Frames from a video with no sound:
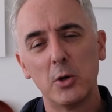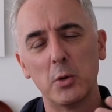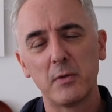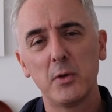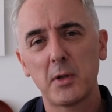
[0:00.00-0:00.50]

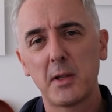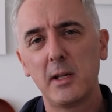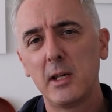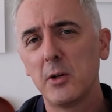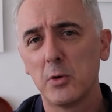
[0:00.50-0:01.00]
or of not
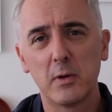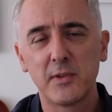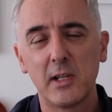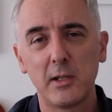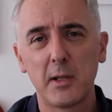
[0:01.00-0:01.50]
seeing it or of
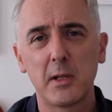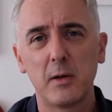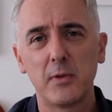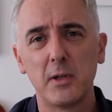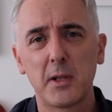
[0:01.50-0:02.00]
telling
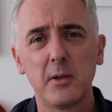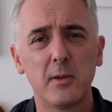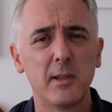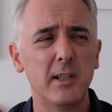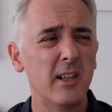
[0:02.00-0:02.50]
yourself that it's
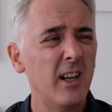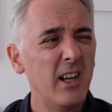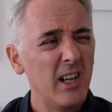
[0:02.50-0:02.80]
not there.